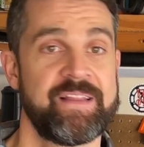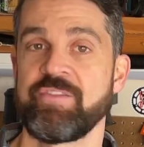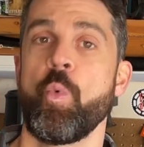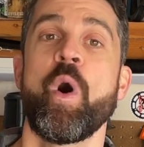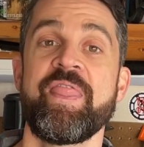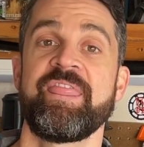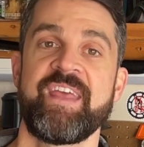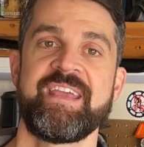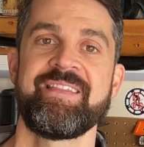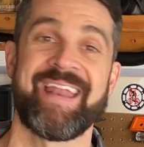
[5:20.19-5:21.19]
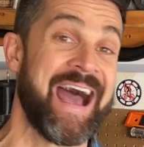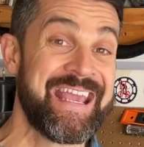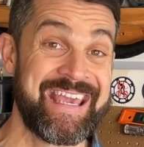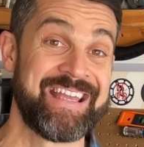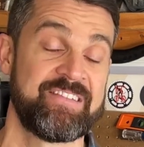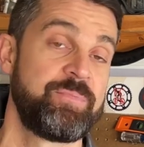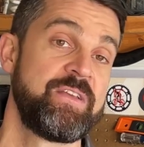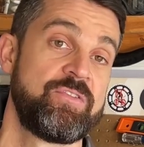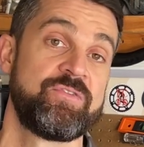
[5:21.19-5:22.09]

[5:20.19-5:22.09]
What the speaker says: That's the one thing that I can't speak